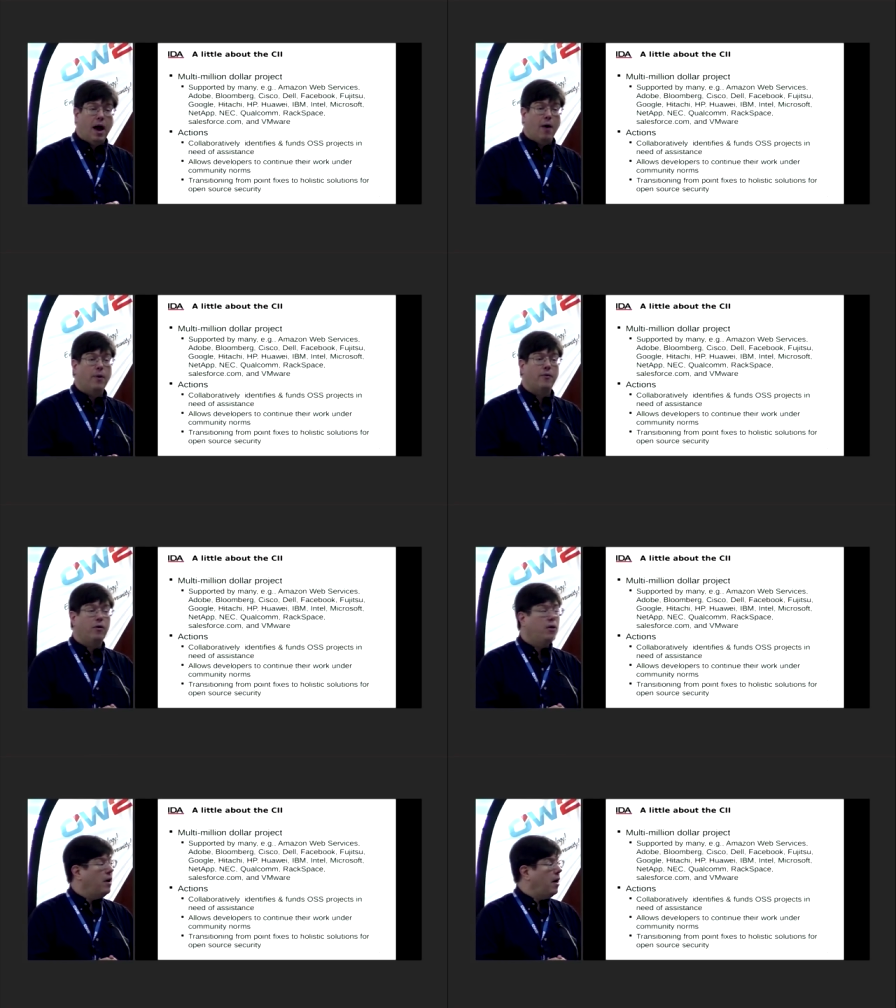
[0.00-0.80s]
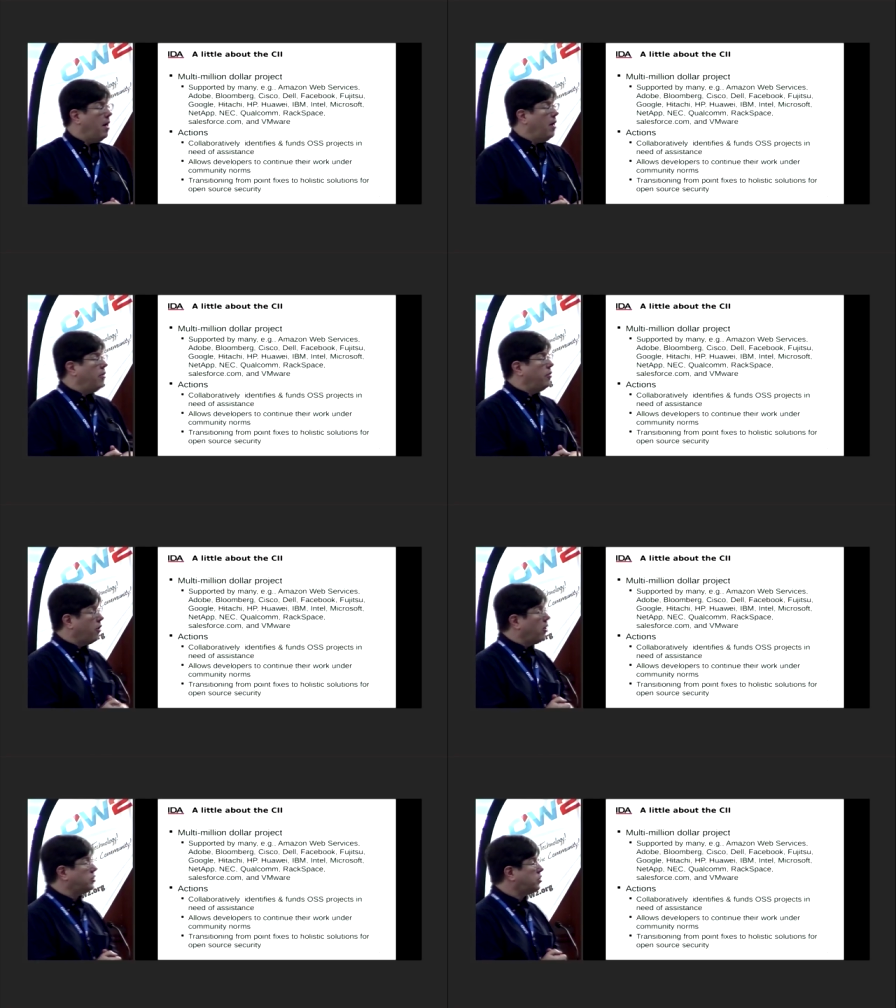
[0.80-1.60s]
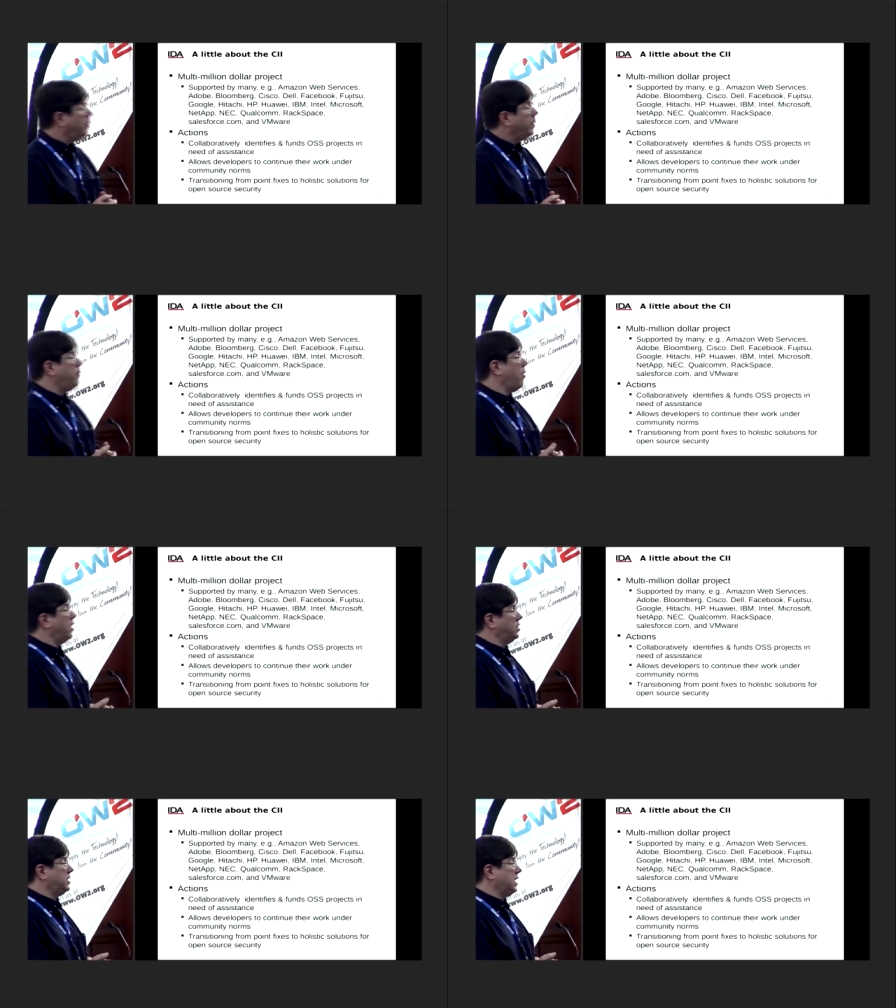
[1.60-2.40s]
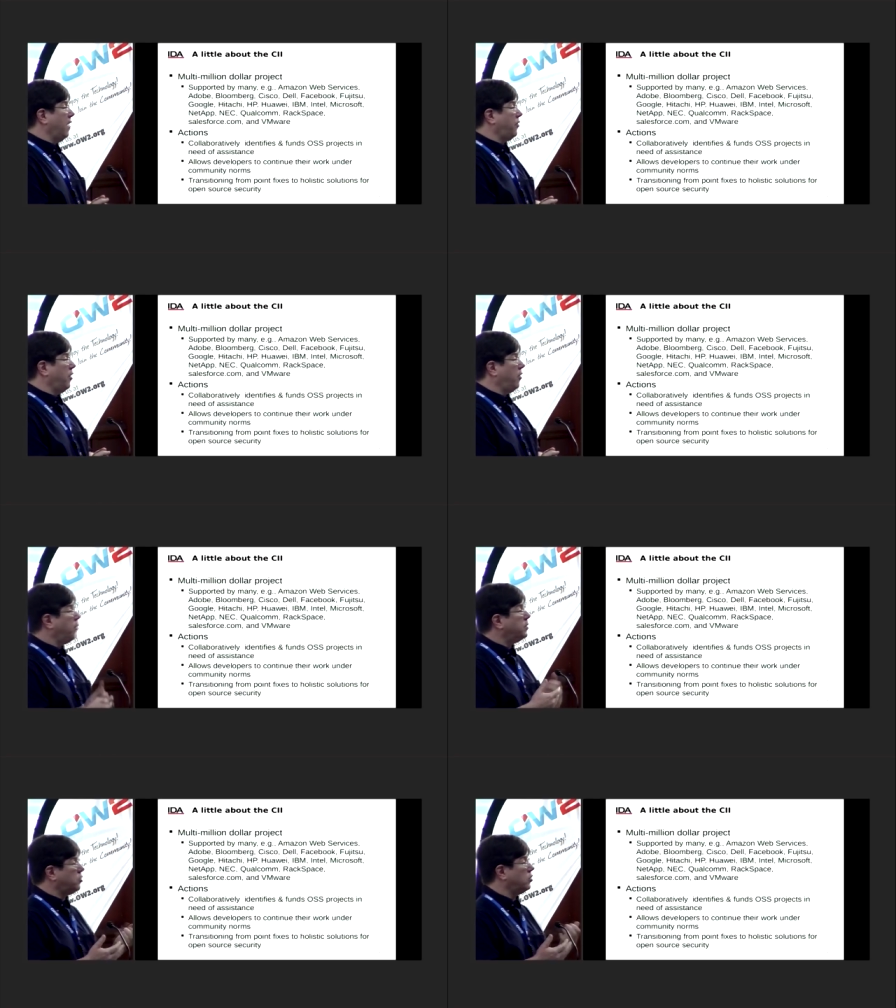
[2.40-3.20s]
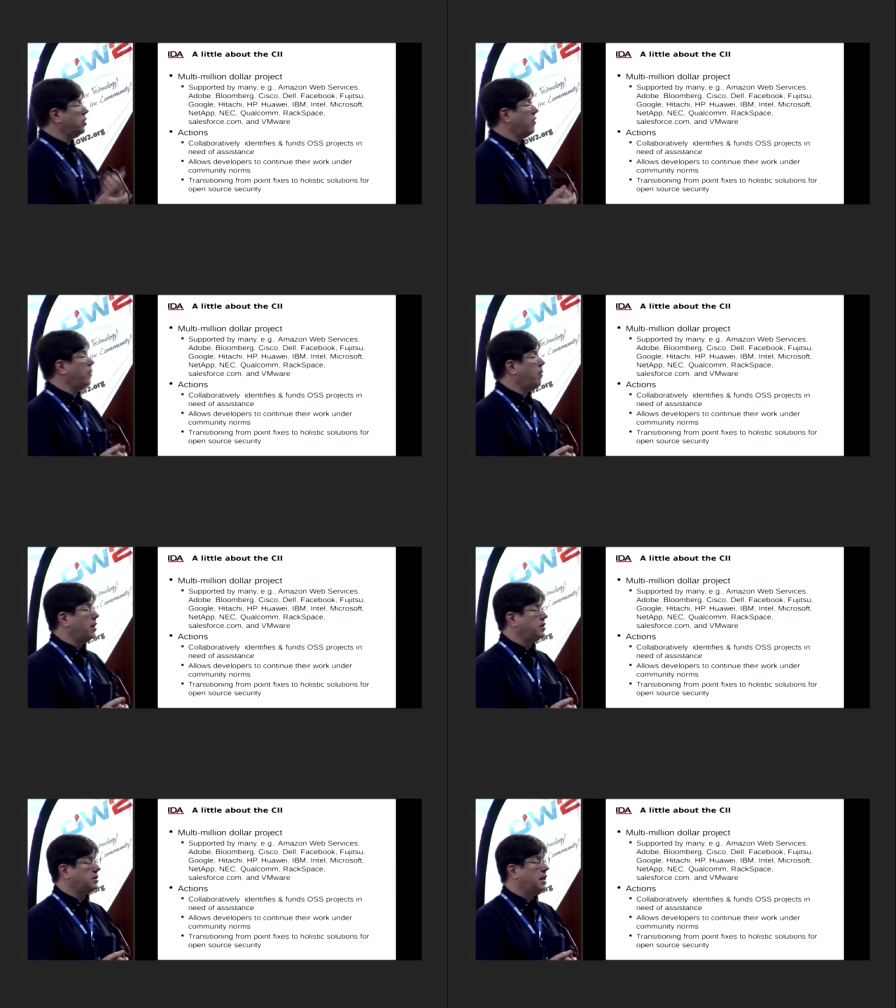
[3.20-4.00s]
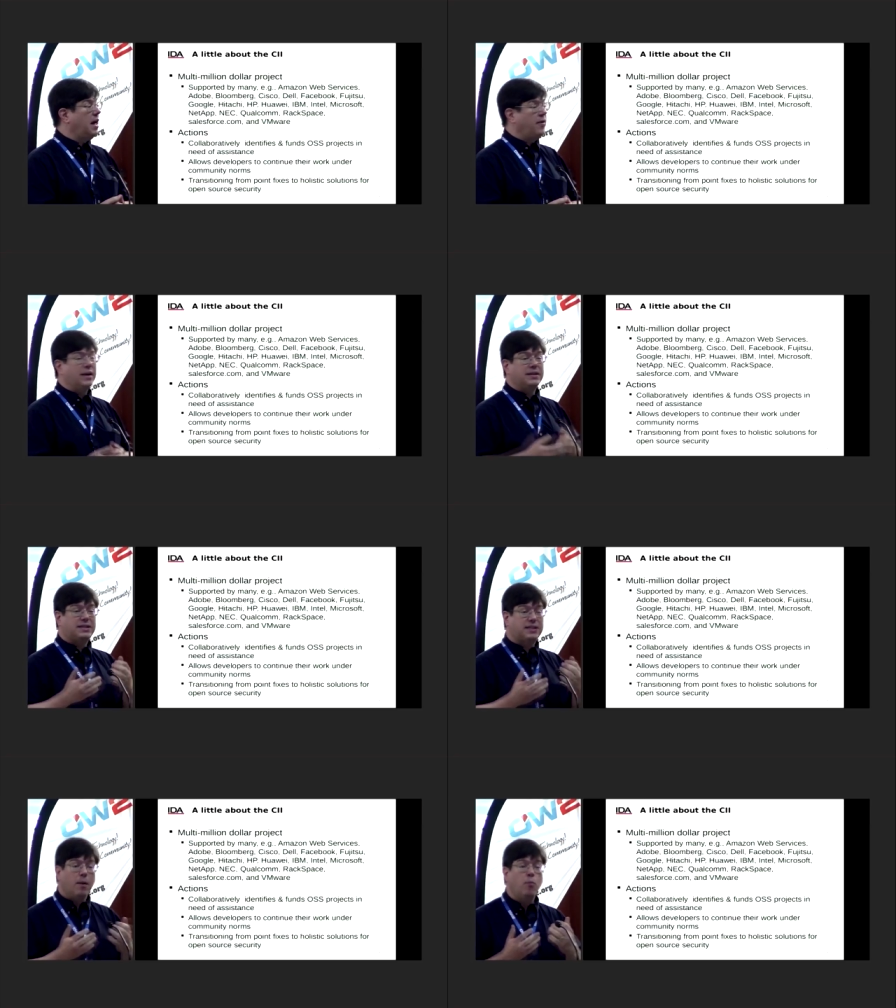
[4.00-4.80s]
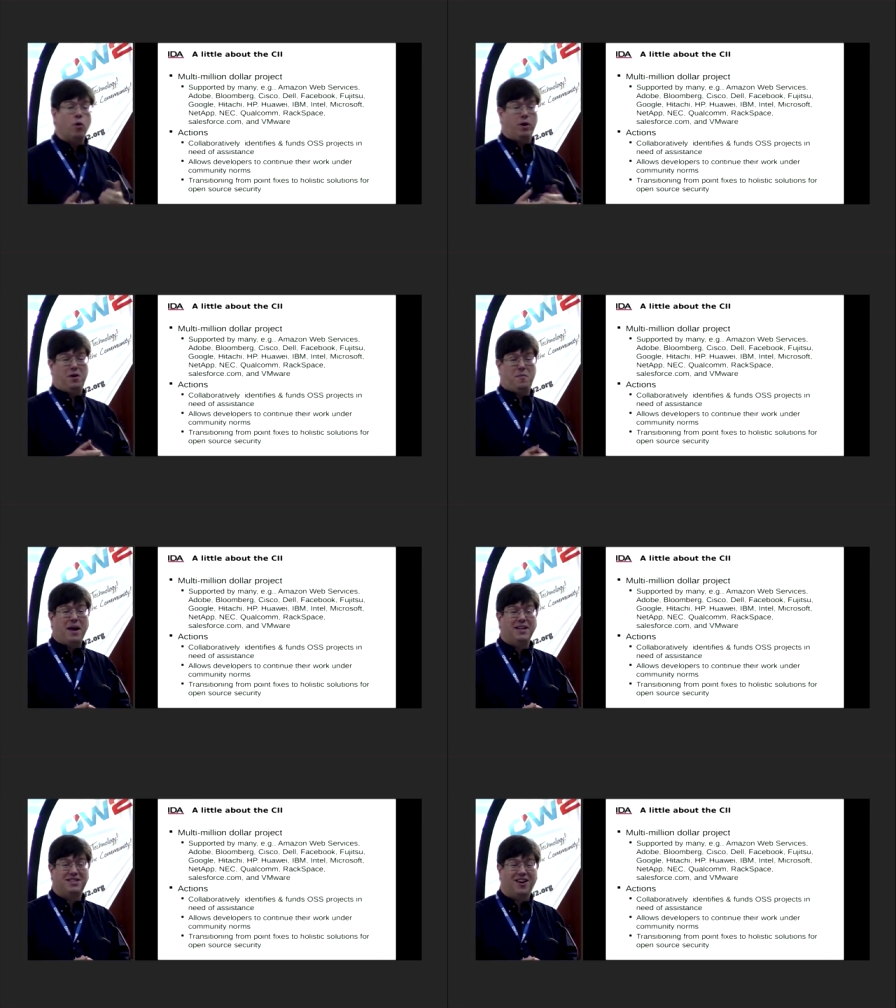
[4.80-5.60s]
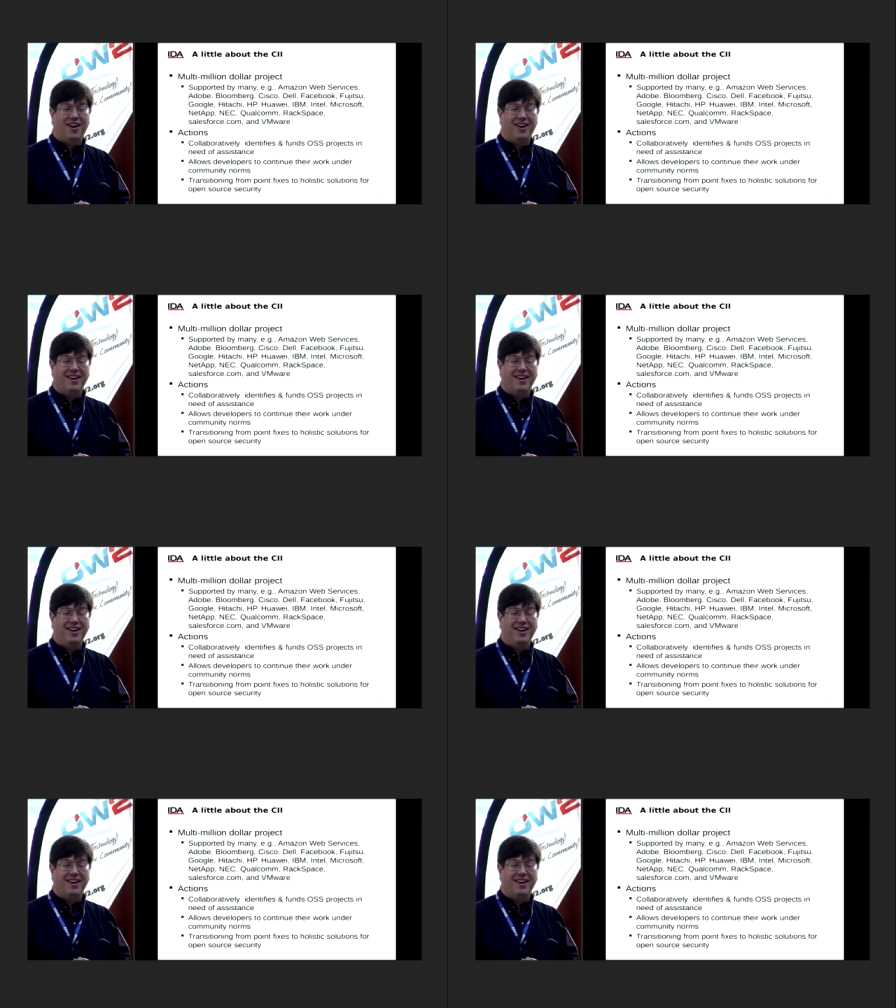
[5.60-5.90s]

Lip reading: However, there are so many projects out there, open source software projects, that someone depends on,